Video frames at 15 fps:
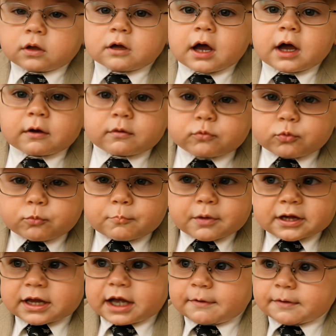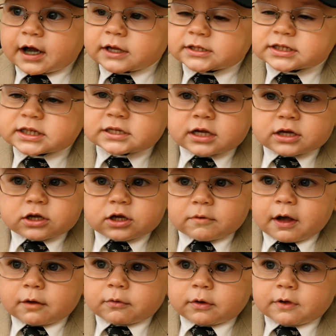Now, if you believe honestly that you
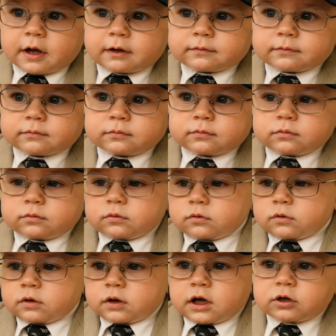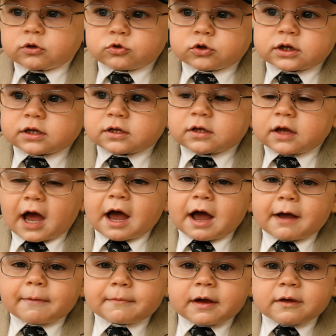have a right, and you can
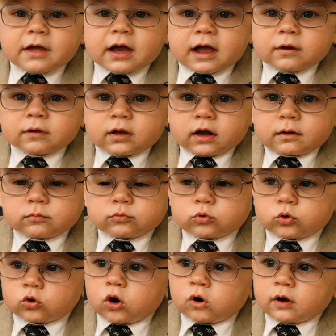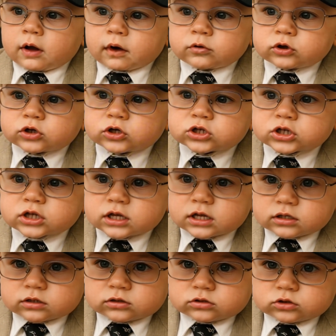timely bring that right before a proper
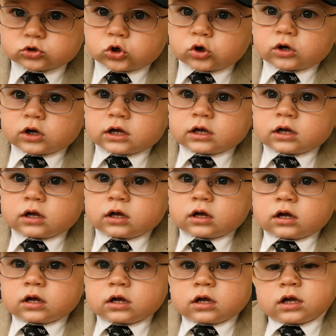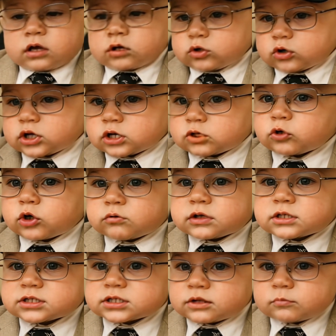adjudicated authority, and you can
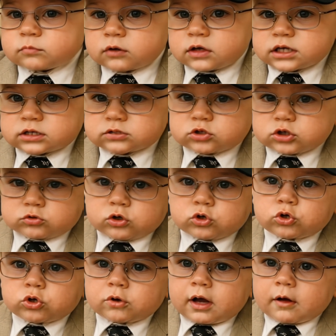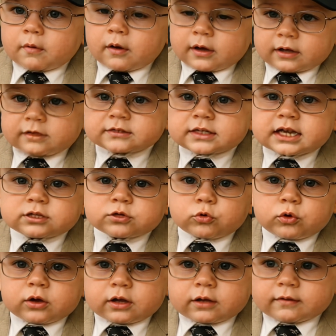clearly stipulate as to what your right was, guess
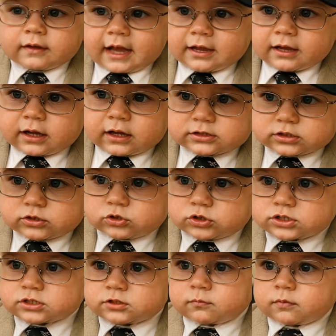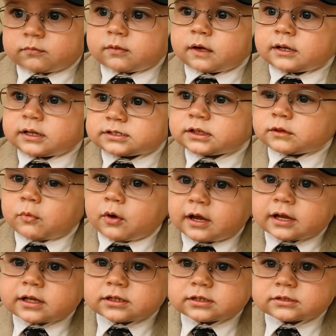what? They got to listen. That's the way
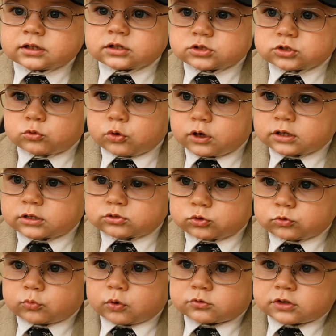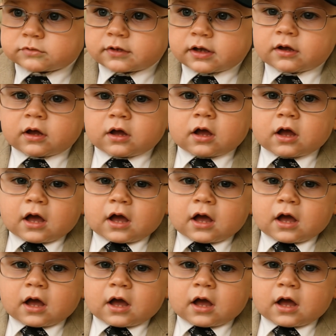it is. That's the way it's supposed to be.